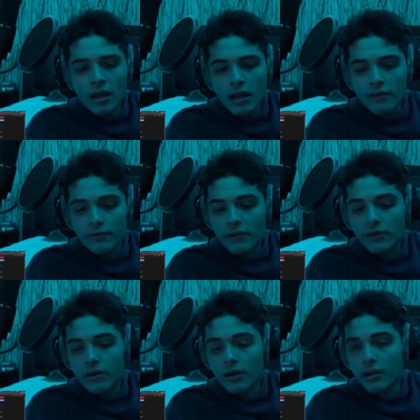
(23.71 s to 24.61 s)
I've never
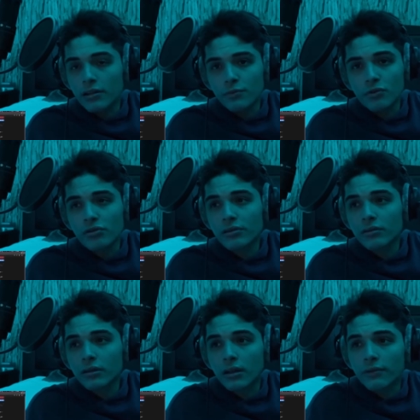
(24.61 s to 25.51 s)
heard his music
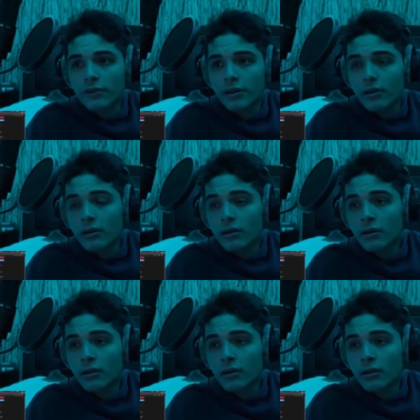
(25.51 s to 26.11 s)
ever at all.